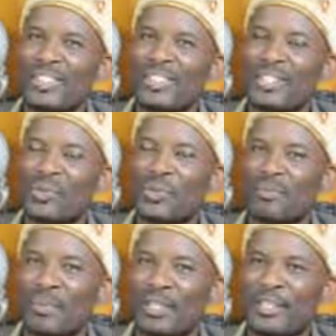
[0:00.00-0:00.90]
is with
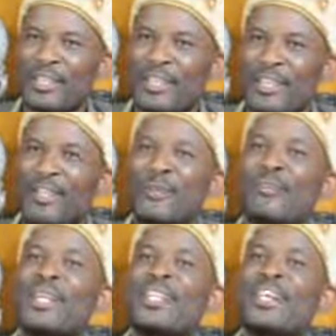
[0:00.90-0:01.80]
me.
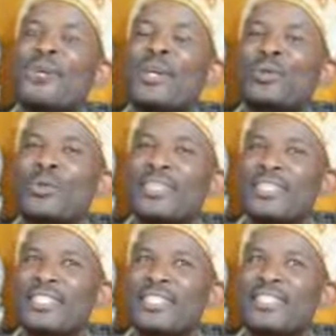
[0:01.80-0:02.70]
But now what God
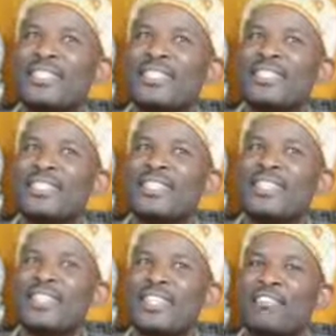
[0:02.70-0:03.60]
did, he
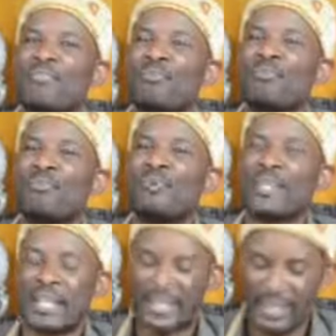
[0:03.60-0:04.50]
gave me
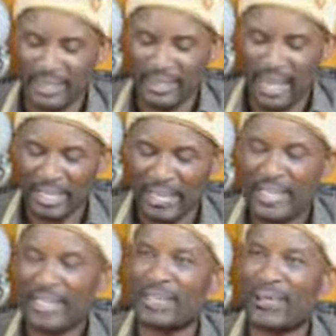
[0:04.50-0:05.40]
biblically. I
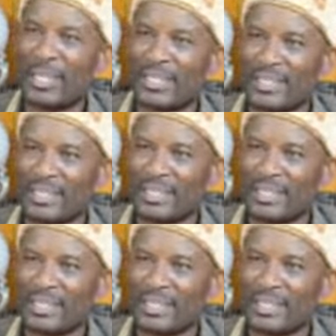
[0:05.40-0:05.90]
studied the word,